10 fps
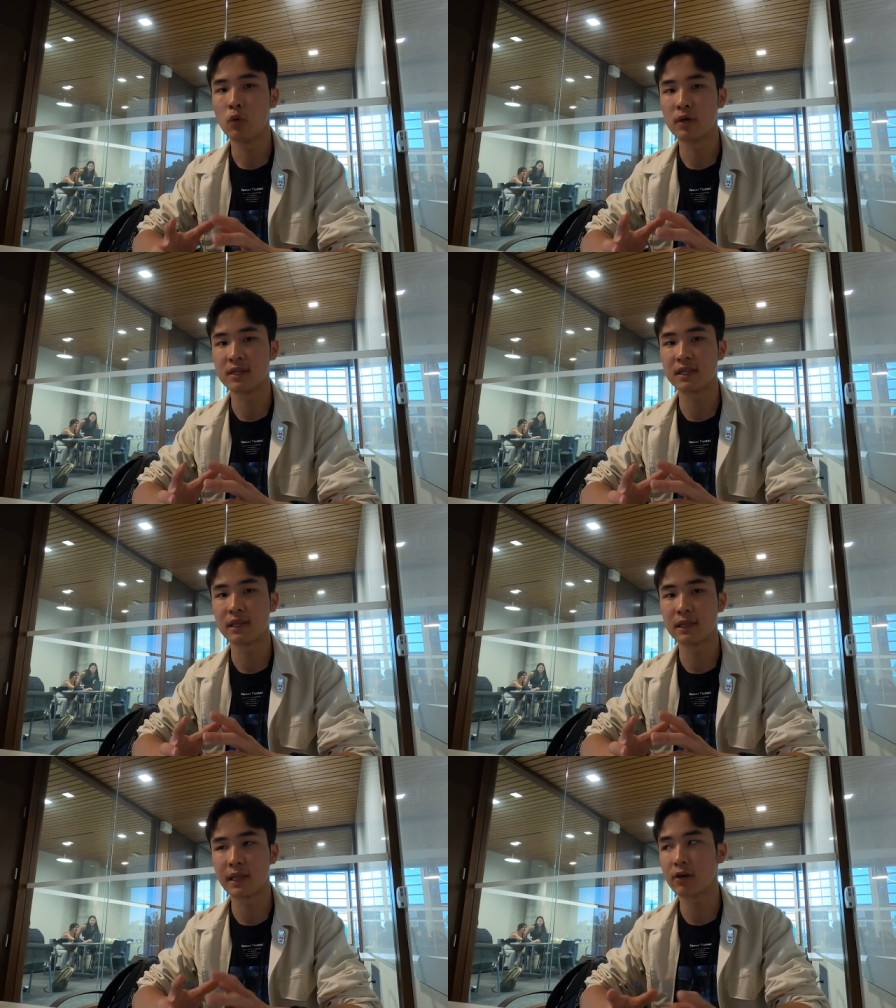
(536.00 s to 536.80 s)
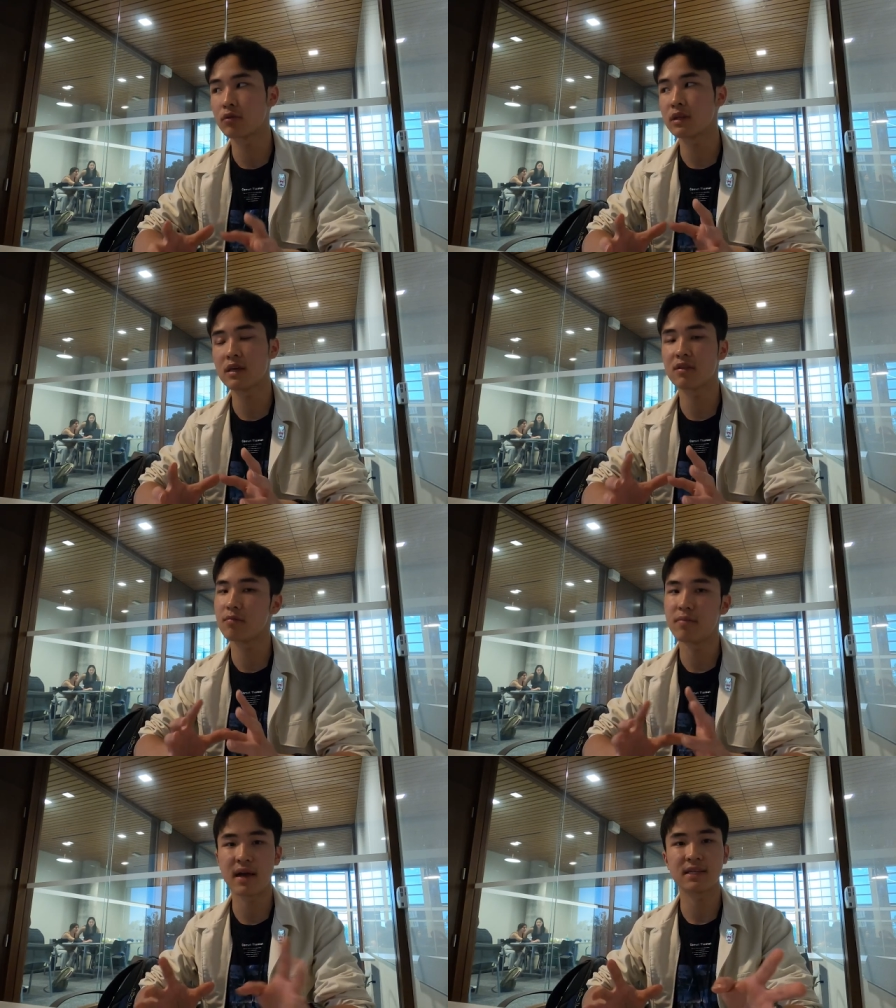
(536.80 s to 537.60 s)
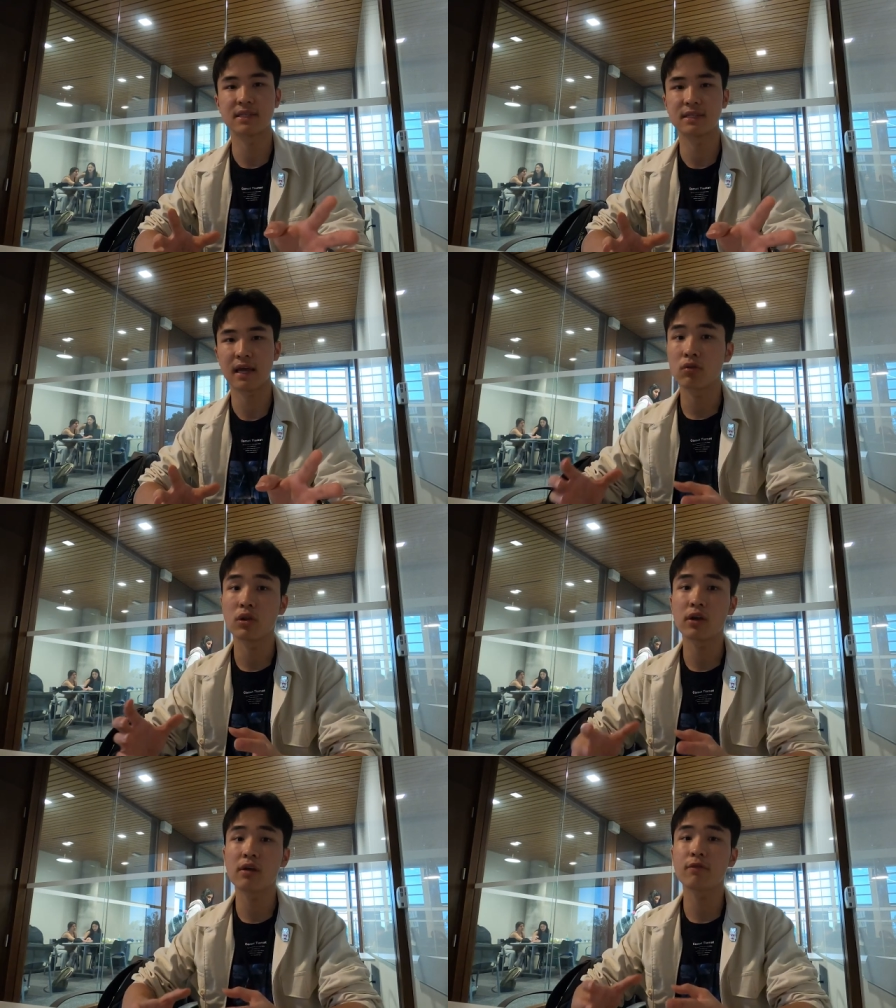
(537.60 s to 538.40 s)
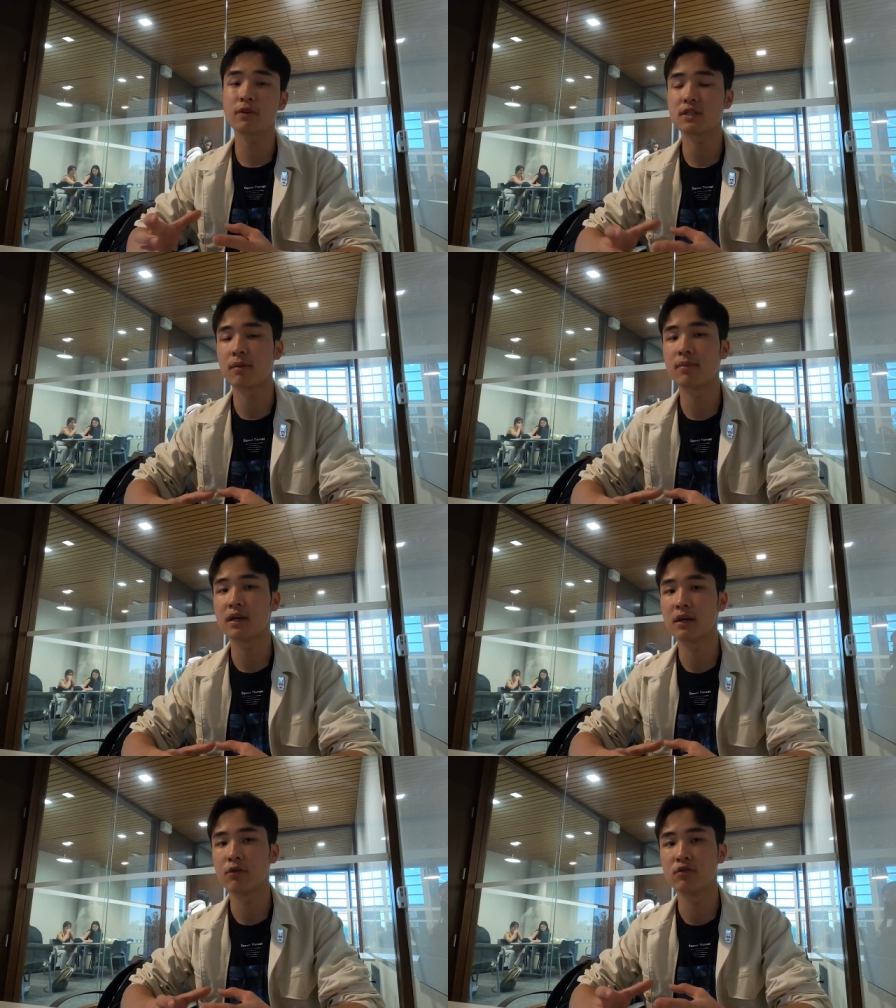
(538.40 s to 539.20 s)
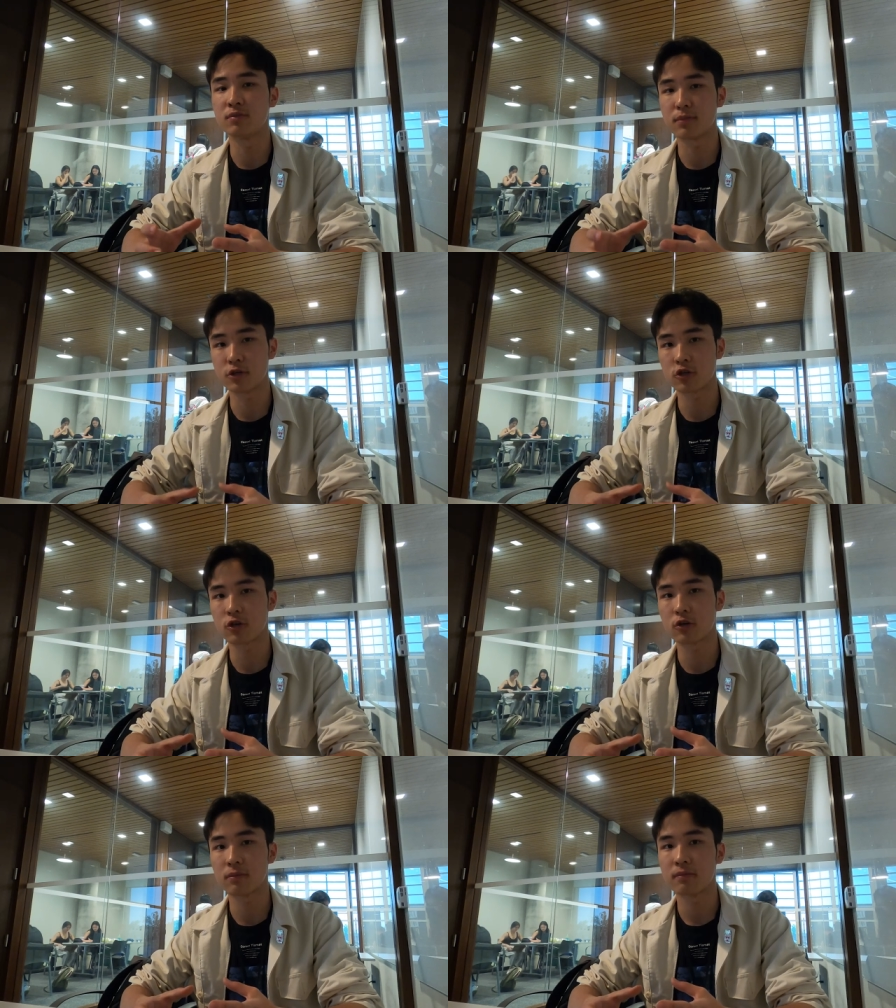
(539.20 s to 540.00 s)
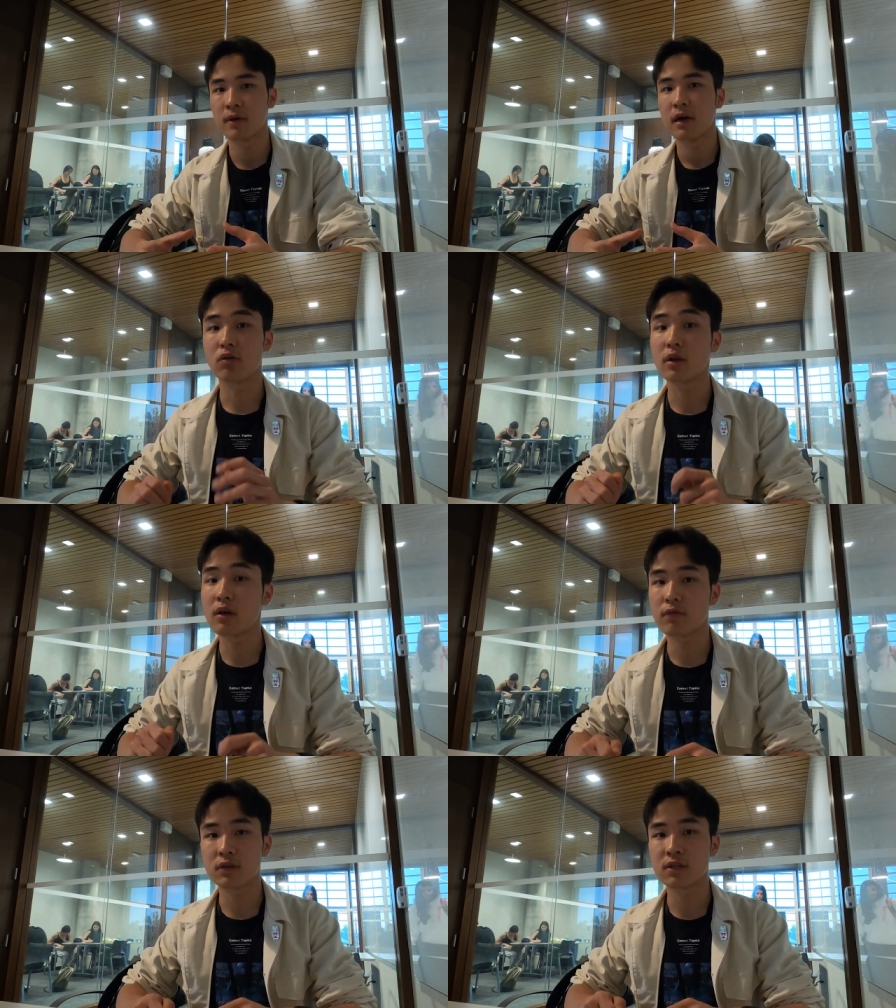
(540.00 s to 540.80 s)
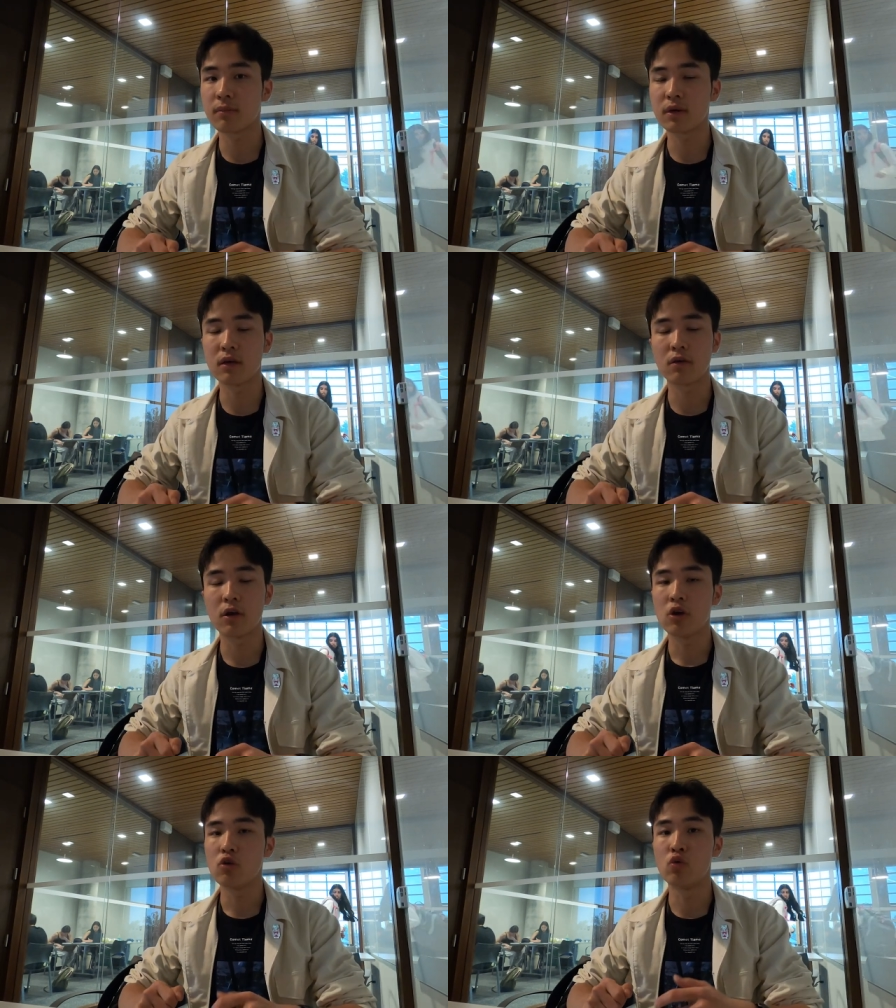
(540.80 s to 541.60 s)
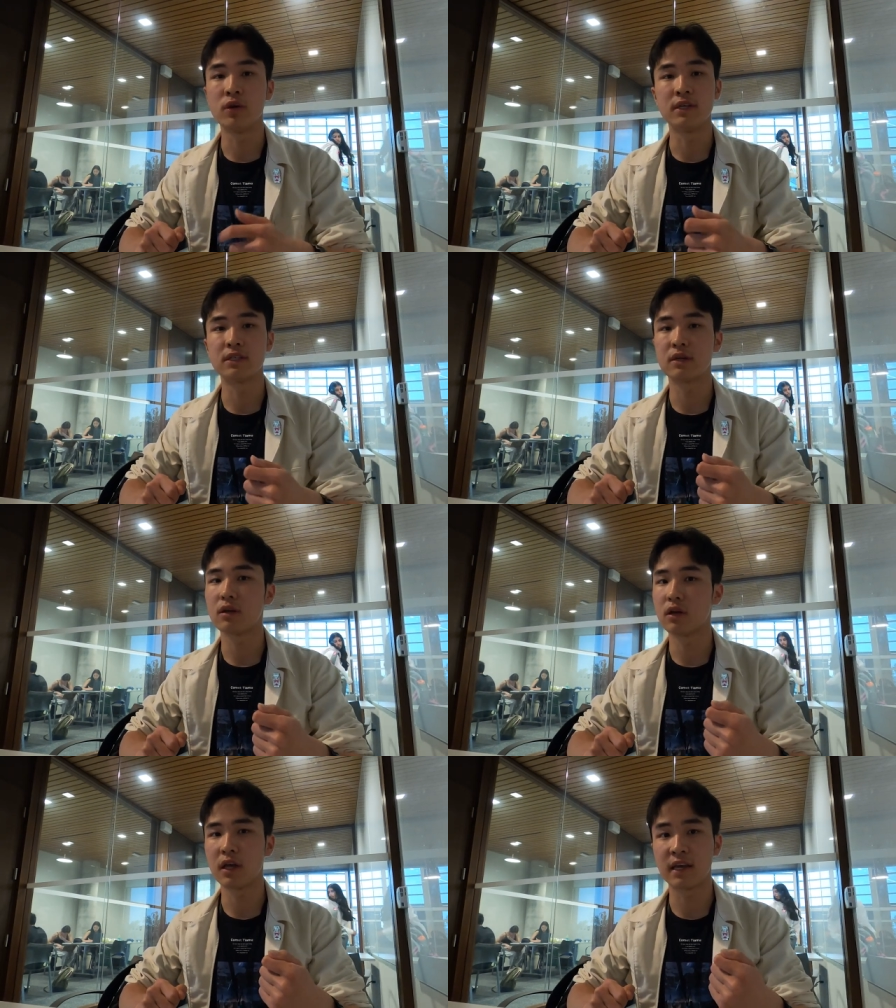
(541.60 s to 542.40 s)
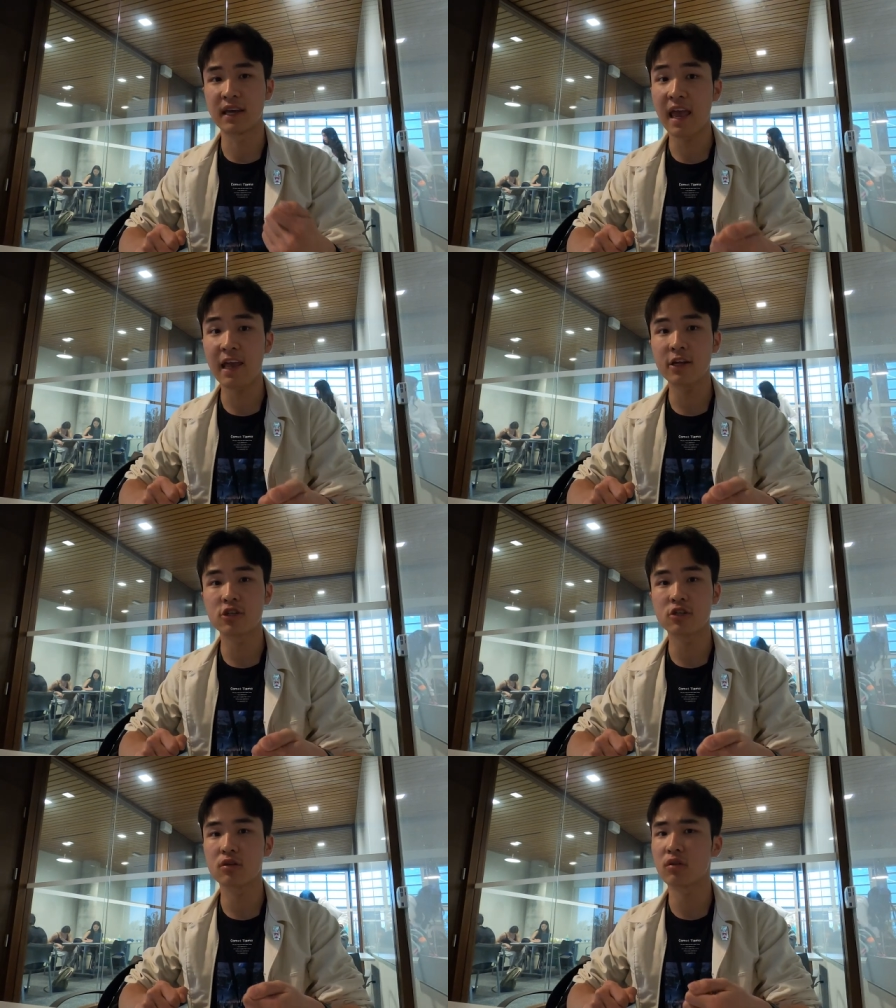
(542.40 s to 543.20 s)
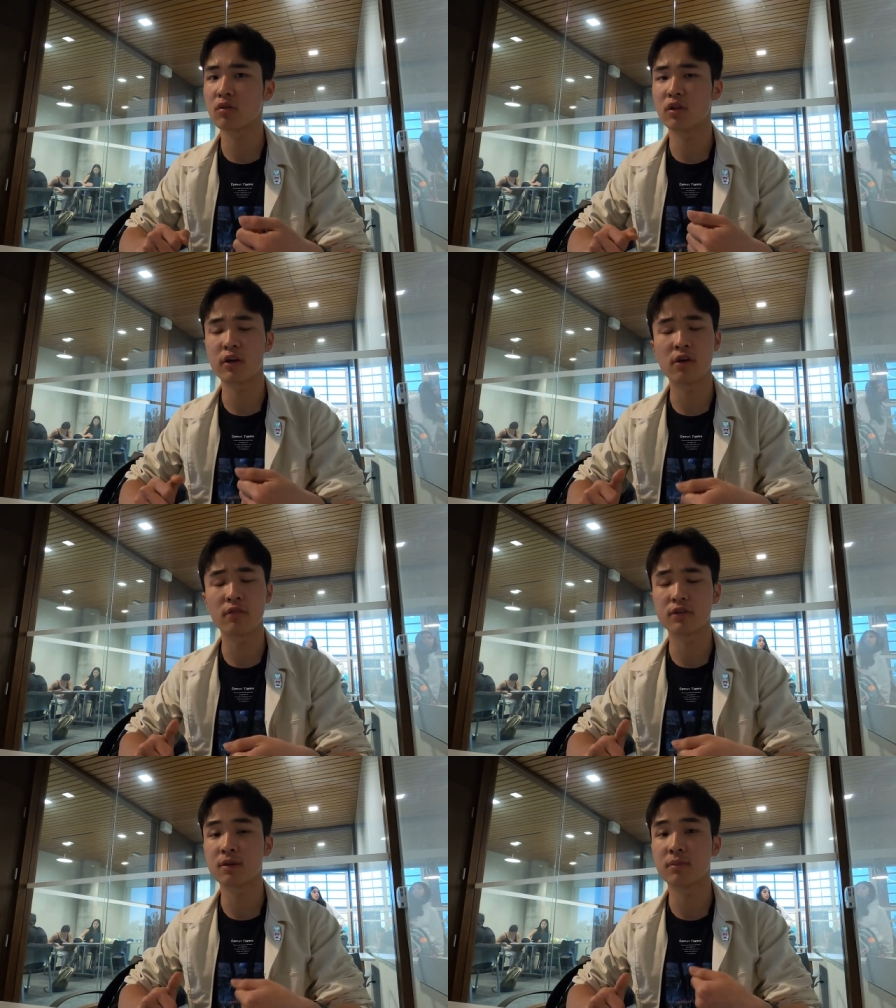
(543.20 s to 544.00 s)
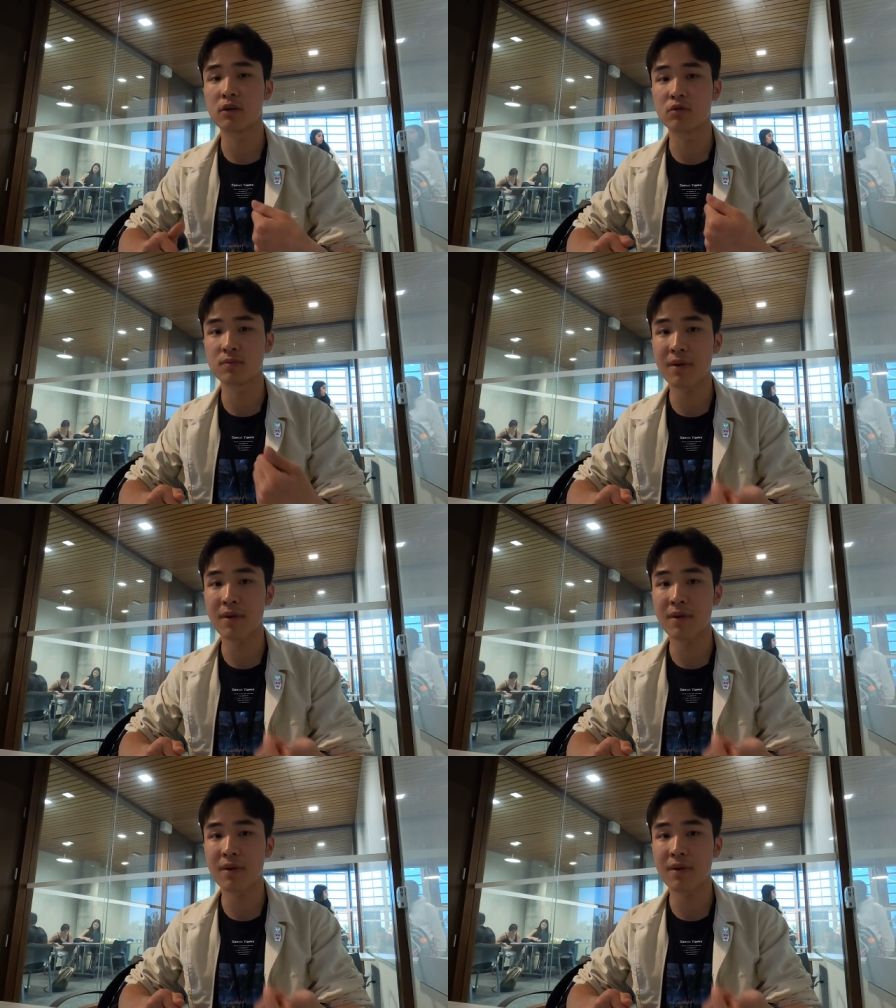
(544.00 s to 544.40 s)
who is literally the best. They're looking for somebody who's mature. They're looking for somebody who is engaged. They're looking for somebody who